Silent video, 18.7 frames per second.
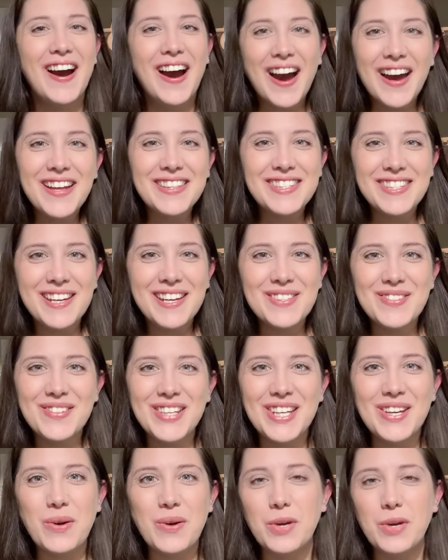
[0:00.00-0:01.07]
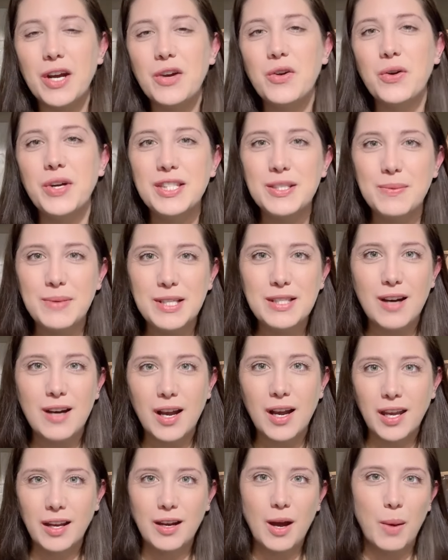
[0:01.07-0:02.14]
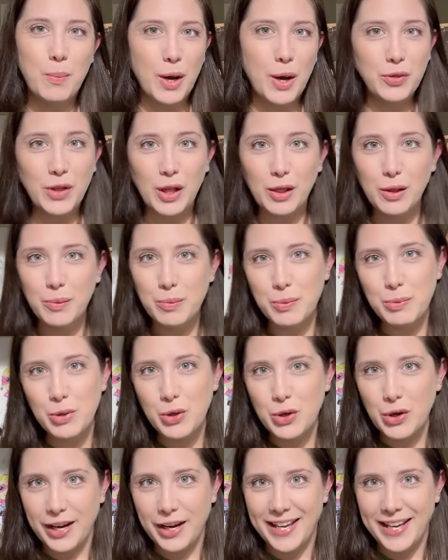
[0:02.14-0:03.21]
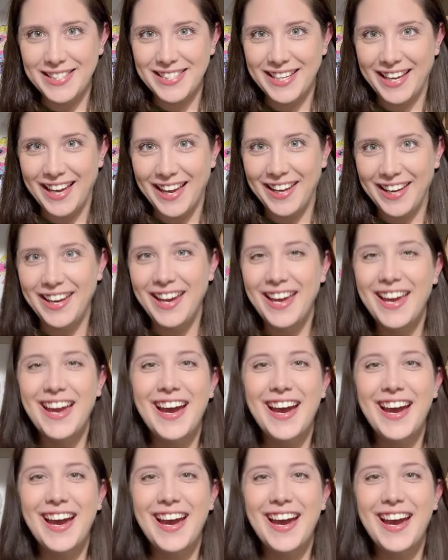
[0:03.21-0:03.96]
On today's video, we are going to be talking about the Labubu craze again.